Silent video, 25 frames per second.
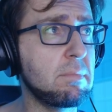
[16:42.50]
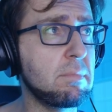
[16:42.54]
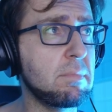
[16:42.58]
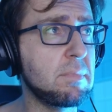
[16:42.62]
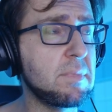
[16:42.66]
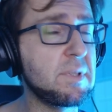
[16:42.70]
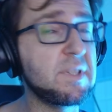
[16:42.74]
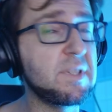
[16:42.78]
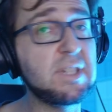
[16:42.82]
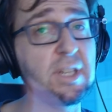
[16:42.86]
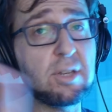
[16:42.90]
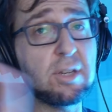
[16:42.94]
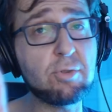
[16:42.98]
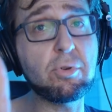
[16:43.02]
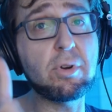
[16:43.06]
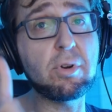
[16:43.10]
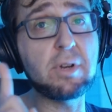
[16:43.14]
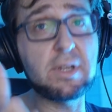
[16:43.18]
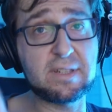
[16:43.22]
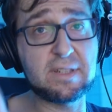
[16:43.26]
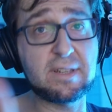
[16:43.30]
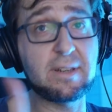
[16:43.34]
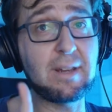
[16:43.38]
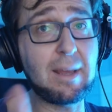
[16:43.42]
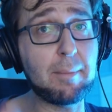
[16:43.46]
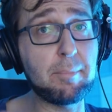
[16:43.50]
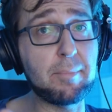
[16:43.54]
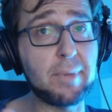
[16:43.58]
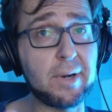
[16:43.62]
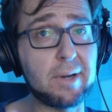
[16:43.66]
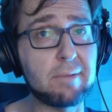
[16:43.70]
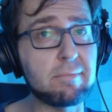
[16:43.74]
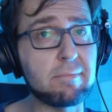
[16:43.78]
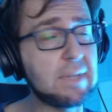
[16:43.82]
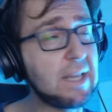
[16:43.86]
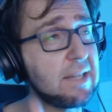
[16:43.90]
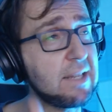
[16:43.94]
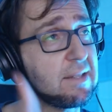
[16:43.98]
Zero is a
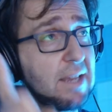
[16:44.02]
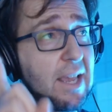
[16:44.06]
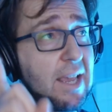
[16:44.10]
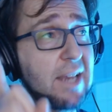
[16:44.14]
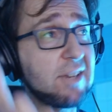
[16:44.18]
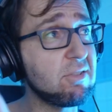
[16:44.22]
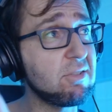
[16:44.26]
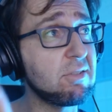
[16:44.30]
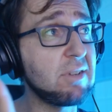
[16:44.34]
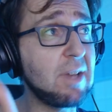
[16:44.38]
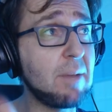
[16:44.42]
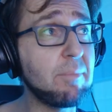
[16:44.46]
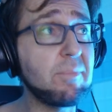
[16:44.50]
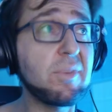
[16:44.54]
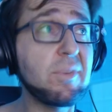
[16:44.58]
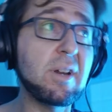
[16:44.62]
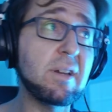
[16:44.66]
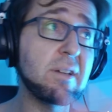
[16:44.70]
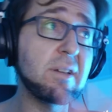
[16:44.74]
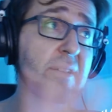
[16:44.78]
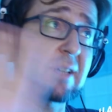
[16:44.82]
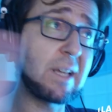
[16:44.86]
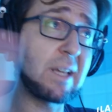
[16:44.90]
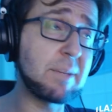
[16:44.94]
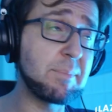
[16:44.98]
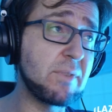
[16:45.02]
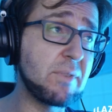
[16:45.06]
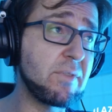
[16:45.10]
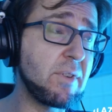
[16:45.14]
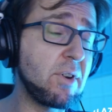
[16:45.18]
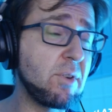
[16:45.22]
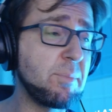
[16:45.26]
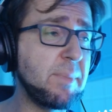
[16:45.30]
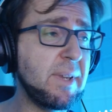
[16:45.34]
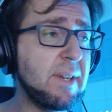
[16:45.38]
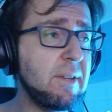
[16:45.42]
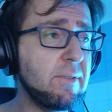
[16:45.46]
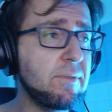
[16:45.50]
number. That's actually a number and can be
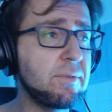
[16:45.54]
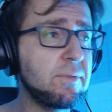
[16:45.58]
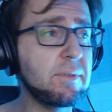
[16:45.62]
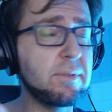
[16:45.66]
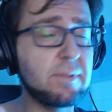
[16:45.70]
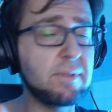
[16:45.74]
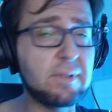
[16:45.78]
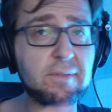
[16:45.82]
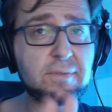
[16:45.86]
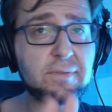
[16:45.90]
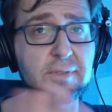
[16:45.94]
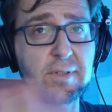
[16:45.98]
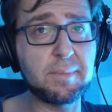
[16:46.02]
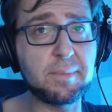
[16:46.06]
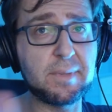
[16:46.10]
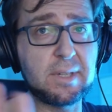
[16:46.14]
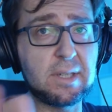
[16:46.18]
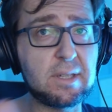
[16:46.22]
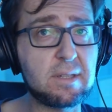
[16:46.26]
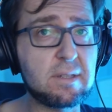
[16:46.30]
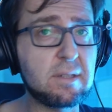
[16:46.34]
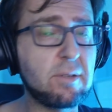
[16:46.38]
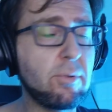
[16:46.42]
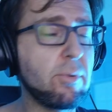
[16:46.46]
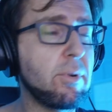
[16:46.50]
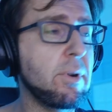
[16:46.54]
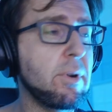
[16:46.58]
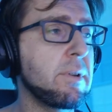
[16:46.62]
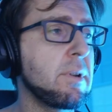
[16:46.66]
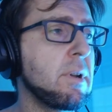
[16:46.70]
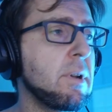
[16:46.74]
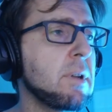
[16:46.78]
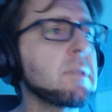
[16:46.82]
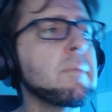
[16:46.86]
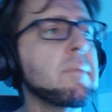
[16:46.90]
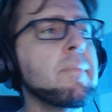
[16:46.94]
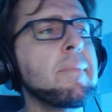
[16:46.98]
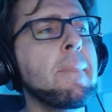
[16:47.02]
very meaningful if something is zero or
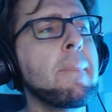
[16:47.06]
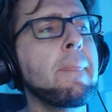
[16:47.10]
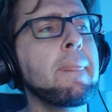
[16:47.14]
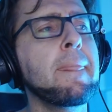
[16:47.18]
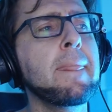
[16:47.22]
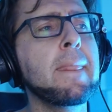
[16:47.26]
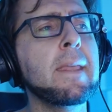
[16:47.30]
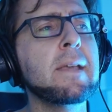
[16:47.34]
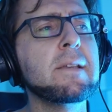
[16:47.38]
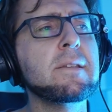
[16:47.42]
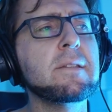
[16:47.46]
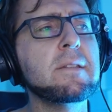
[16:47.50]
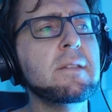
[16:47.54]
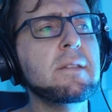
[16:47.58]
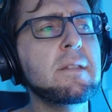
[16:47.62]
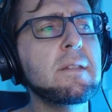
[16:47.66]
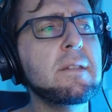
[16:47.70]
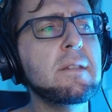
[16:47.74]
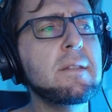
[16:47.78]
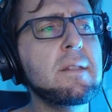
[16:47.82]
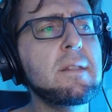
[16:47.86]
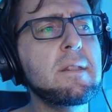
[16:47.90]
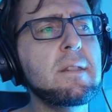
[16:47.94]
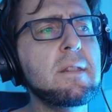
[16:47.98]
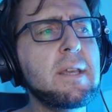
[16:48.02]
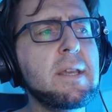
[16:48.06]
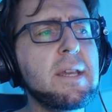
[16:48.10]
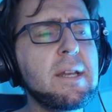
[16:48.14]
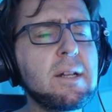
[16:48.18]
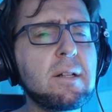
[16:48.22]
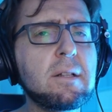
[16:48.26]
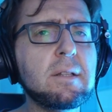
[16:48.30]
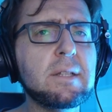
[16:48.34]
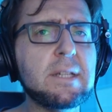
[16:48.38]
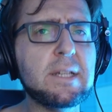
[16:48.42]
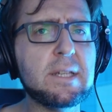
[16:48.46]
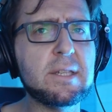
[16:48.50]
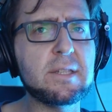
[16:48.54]
not
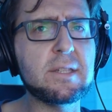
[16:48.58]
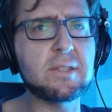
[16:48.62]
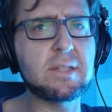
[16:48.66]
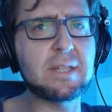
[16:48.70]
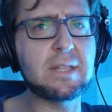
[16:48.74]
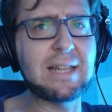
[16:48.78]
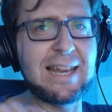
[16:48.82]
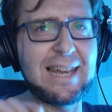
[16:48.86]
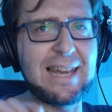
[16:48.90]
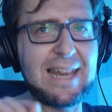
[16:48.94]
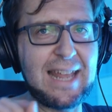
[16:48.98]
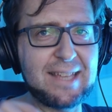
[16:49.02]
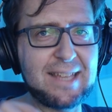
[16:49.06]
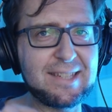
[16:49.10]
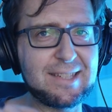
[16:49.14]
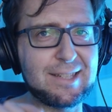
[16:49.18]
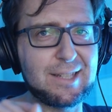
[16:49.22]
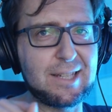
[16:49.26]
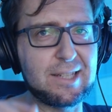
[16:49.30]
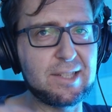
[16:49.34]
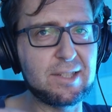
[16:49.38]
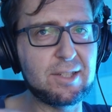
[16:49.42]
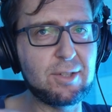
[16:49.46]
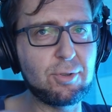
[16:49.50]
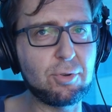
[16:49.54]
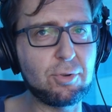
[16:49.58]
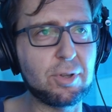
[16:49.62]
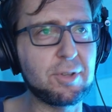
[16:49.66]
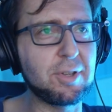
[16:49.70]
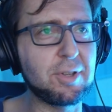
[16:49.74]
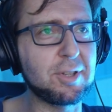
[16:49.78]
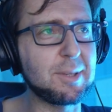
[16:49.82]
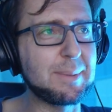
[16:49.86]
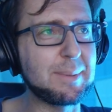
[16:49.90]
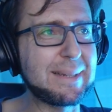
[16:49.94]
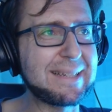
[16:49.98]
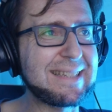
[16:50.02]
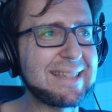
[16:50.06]
nil is less than zero to
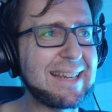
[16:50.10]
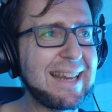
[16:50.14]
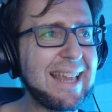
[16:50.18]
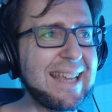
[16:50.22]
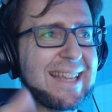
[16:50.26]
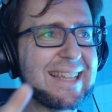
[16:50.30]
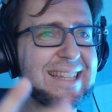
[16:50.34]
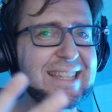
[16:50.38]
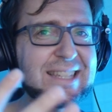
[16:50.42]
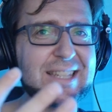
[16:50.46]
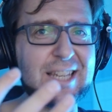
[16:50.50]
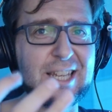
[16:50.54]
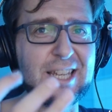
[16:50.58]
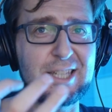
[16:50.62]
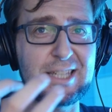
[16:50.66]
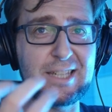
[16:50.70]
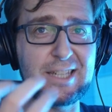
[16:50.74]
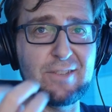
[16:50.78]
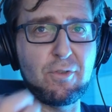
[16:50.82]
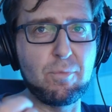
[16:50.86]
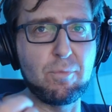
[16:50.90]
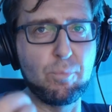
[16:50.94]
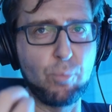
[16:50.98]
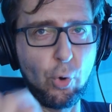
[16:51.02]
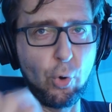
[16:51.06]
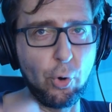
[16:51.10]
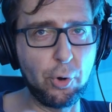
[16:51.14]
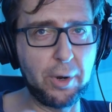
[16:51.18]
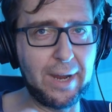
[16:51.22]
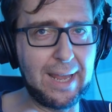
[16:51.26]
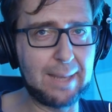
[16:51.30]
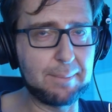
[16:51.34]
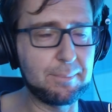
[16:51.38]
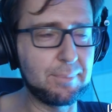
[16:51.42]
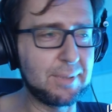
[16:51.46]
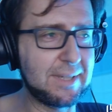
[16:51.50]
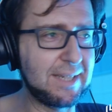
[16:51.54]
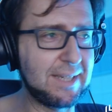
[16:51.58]
some extent. Like it's it's even more
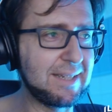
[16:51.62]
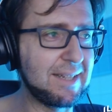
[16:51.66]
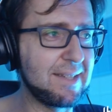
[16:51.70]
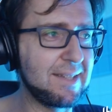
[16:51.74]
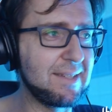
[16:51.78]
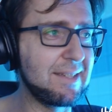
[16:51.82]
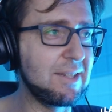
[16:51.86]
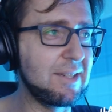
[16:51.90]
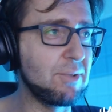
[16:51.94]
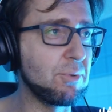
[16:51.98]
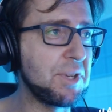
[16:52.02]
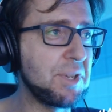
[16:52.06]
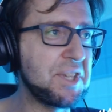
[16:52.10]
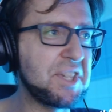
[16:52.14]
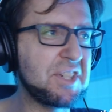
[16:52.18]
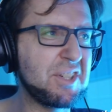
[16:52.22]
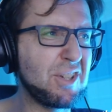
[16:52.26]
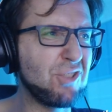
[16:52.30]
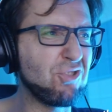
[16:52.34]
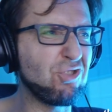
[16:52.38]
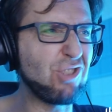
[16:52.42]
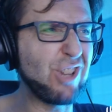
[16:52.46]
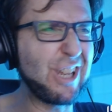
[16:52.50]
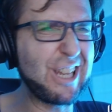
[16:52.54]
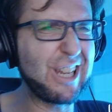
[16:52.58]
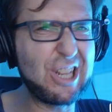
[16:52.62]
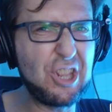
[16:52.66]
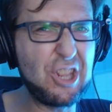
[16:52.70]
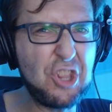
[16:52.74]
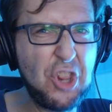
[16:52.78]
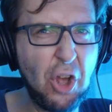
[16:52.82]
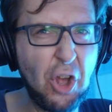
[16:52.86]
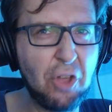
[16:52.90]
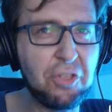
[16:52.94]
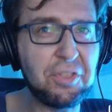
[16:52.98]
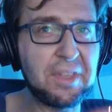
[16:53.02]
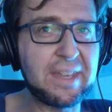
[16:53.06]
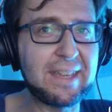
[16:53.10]
empty than zero. It's just like
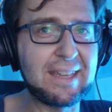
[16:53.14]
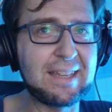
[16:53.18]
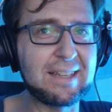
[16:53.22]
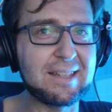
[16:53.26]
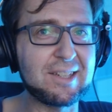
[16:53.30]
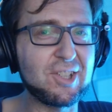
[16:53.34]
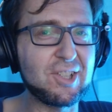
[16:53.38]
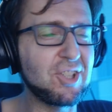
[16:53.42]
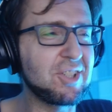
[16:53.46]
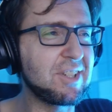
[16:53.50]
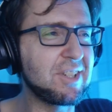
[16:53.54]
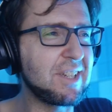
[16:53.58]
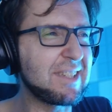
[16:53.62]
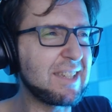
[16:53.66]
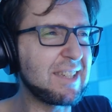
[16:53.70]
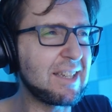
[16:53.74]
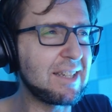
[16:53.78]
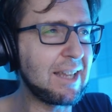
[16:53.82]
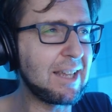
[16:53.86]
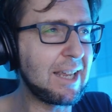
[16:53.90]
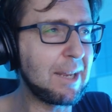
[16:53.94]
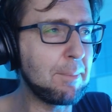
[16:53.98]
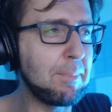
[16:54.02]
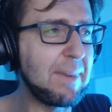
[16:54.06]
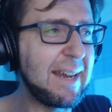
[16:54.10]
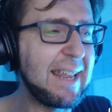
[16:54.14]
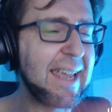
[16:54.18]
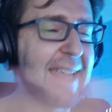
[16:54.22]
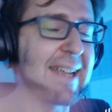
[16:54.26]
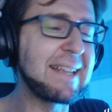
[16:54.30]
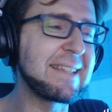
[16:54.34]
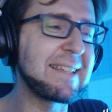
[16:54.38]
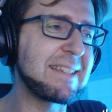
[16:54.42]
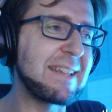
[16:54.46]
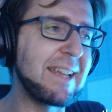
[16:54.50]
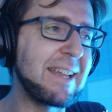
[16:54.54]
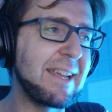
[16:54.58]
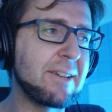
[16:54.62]
nothing. It's just like a blank
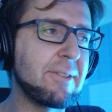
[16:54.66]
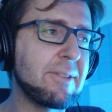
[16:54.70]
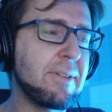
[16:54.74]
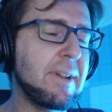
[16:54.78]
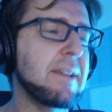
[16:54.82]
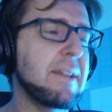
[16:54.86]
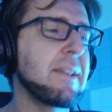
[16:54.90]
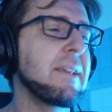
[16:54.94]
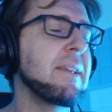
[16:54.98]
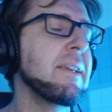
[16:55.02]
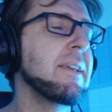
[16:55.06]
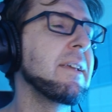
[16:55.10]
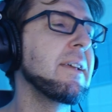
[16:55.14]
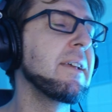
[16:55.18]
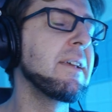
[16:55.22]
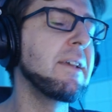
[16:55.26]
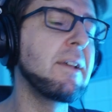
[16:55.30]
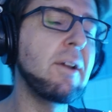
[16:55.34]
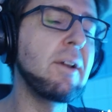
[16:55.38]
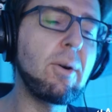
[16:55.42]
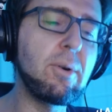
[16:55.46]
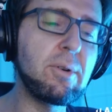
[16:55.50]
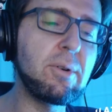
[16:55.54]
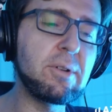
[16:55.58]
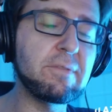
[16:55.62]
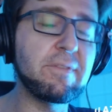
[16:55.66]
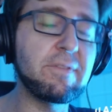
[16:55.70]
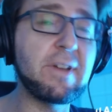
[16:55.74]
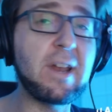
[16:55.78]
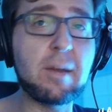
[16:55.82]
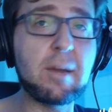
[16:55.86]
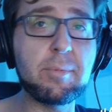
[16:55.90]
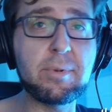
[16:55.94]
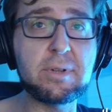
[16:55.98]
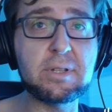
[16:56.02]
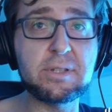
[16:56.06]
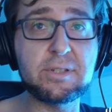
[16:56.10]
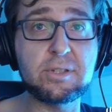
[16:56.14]
slate, right? All
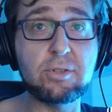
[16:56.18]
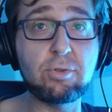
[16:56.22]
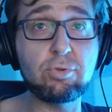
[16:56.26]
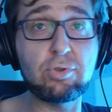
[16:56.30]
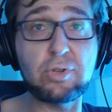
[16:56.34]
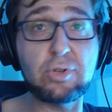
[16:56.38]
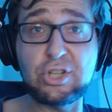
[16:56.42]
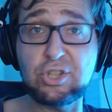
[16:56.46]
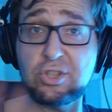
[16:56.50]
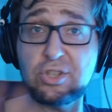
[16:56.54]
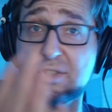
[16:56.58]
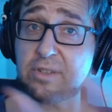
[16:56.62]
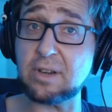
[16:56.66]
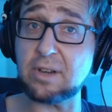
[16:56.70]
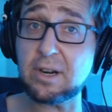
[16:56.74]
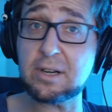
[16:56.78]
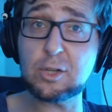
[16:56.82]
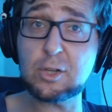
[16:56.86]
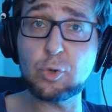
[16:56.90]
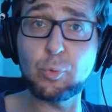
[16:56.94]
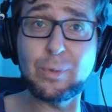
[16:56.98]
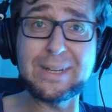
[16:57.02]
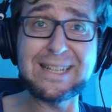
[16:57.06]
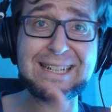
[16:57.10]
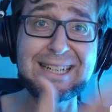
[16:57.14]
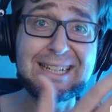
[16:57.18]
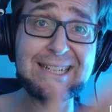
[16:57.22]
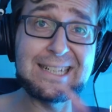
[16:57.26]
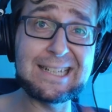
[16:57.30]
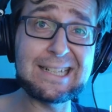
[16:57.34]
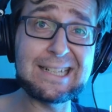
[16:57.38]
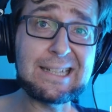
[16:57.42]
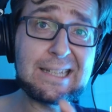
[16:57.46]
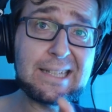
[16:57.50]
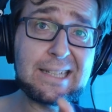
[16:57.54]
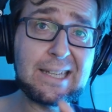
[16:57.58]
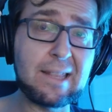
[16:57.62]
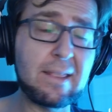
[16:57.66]
variables usually start with
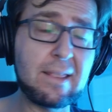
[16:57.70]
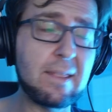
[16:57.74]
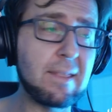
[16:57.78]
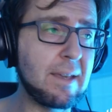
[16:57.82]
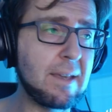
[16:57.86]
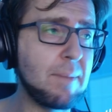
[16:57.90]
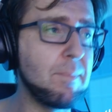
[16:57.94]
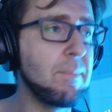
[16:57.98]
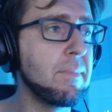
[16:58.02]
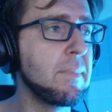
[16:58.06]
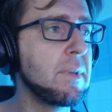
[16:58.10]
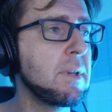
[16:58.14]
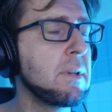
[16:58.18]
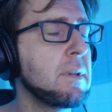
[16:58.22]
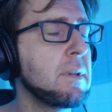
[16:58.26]
nil in them.